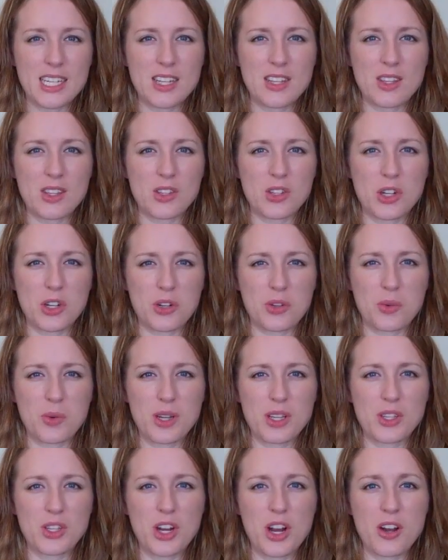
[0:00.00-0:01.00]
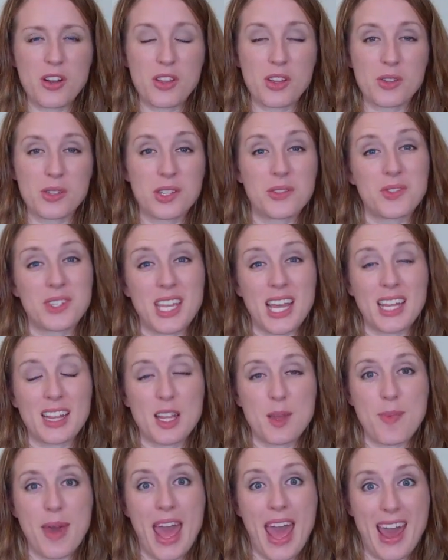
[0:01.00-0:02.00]
that I did in the turquoise yarn.
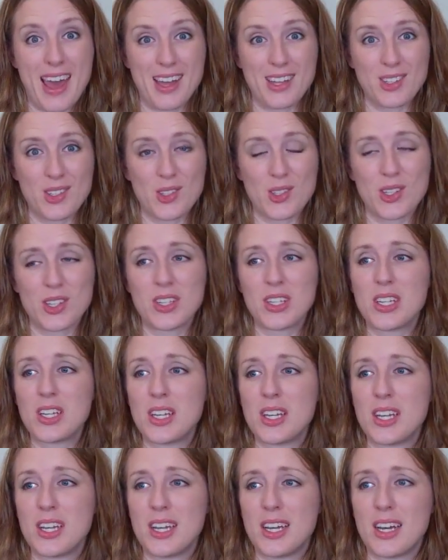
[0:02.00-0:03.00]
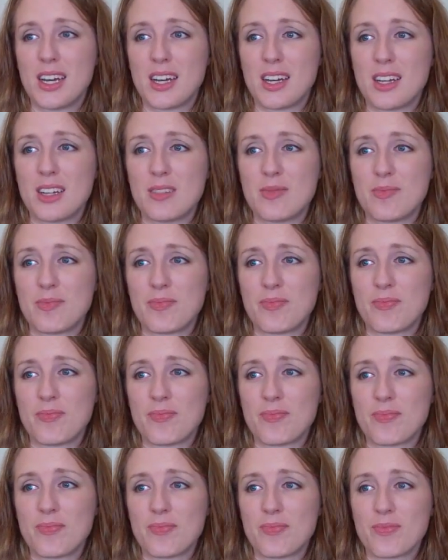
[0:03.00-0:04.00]
Those have sadly passed.
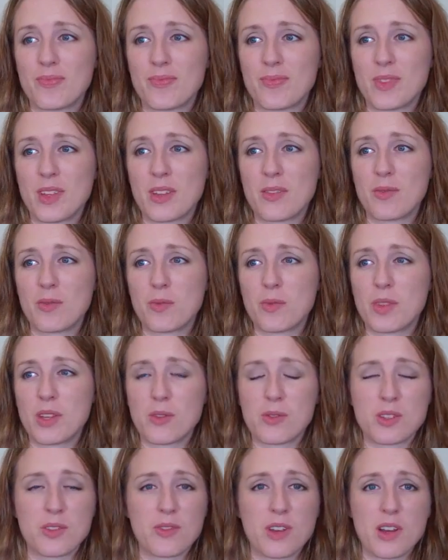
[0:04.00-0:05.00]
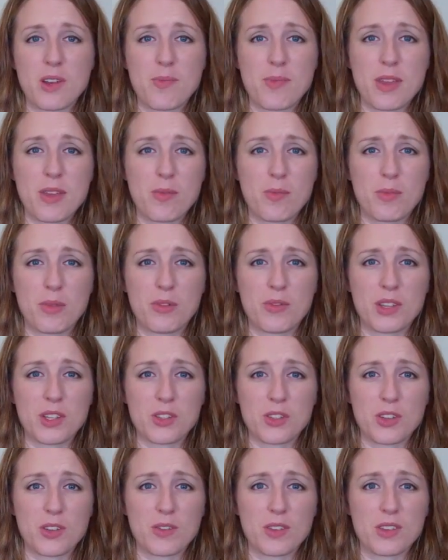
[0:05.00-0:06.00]
There was a
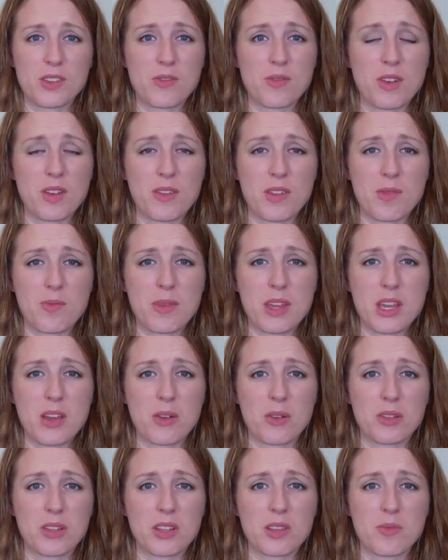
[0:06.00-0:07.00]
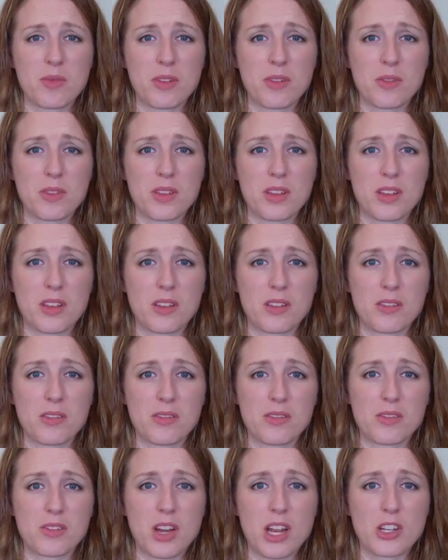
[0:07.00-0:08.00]
very moving service involving me holding them over
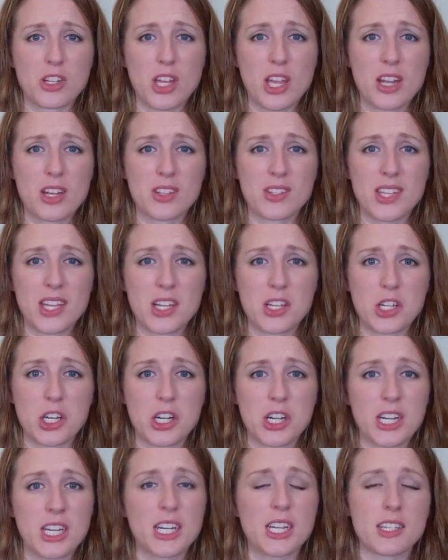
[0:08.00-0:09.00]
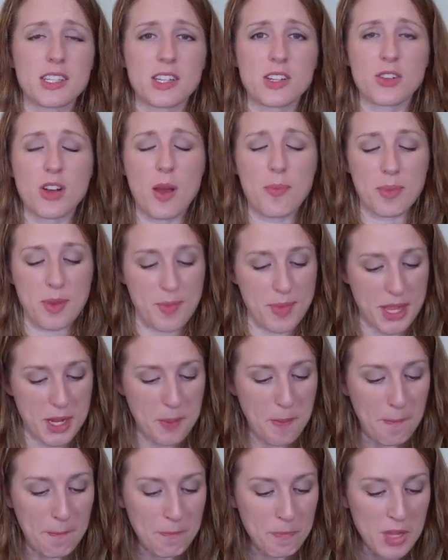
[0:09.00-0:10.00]
the trash can and saying darn it as I
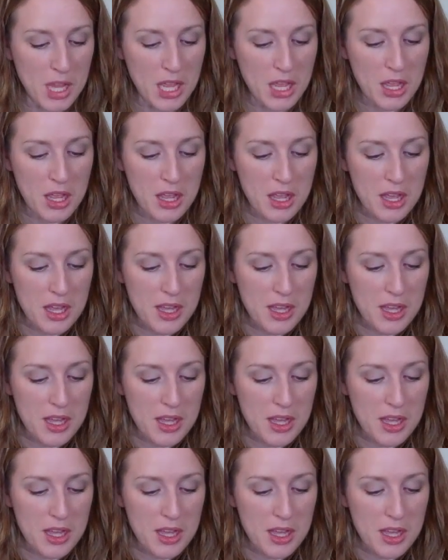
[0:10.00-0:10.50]
dropped them in.